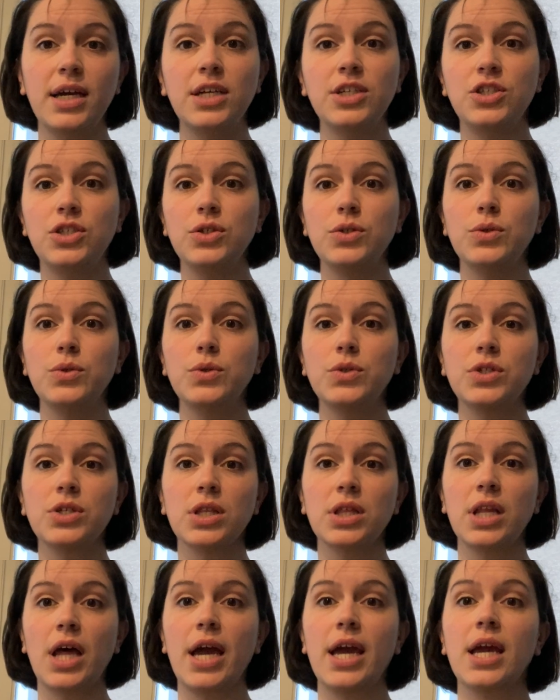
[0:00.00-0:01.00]
issues
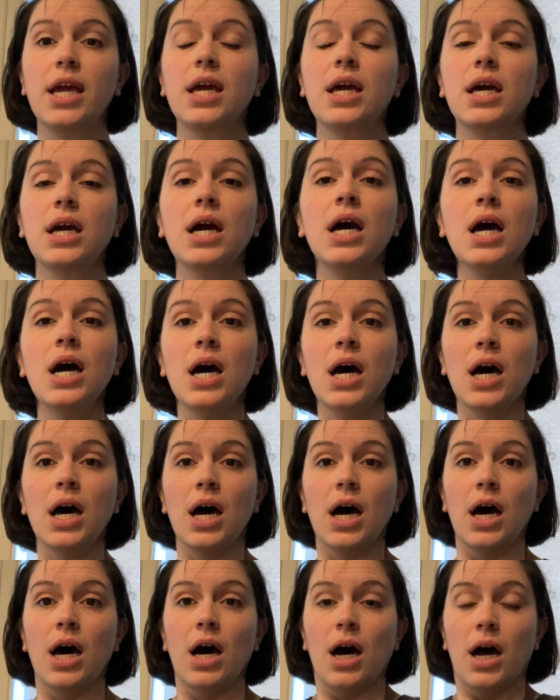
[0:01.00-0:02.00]
like
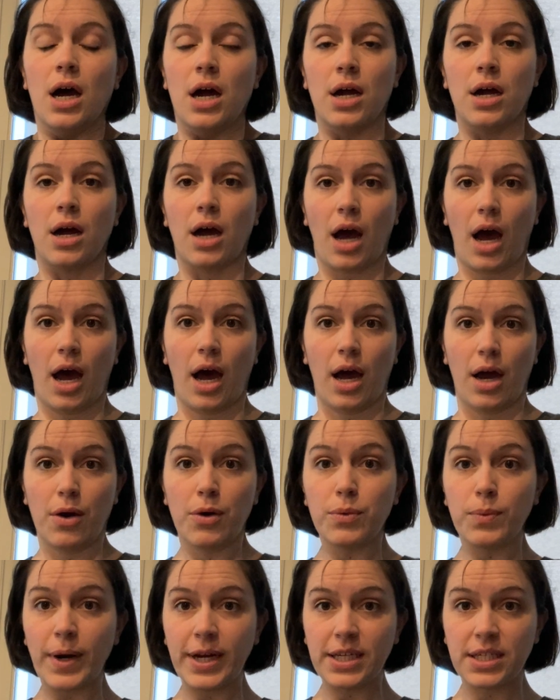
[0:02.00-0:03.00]
uh,
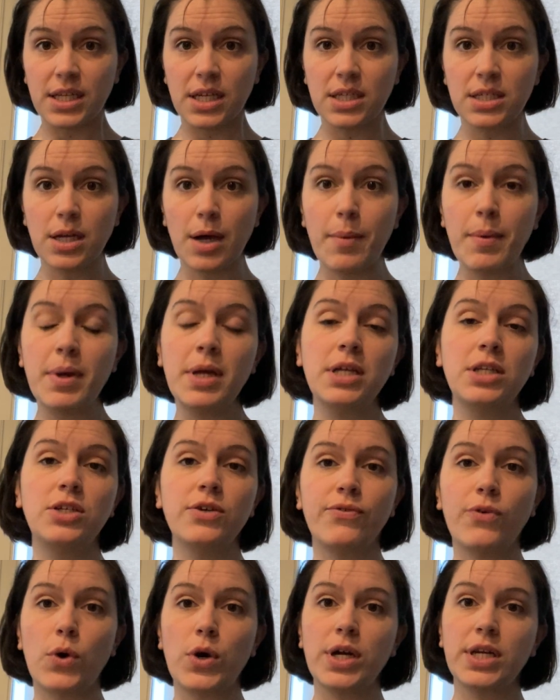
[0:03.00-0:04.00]
racism,
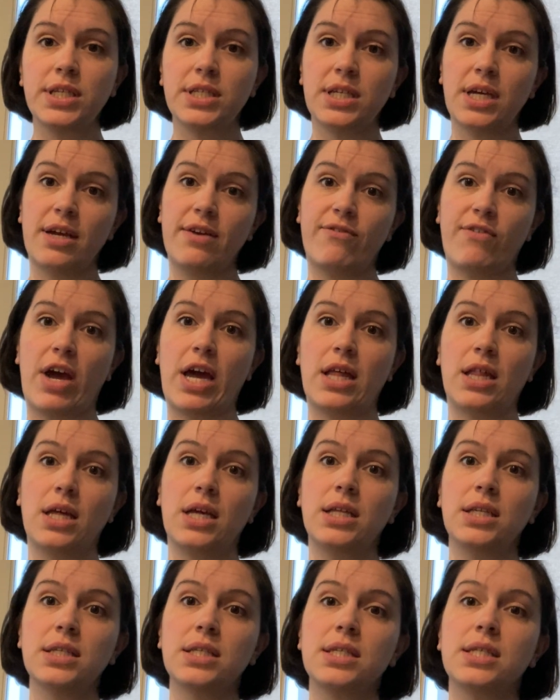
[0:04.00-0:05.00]
divorce, and
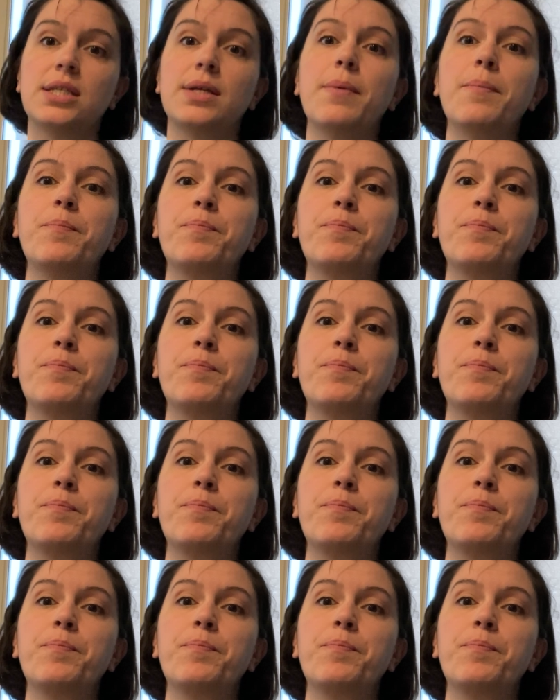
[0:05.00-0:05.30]
violence.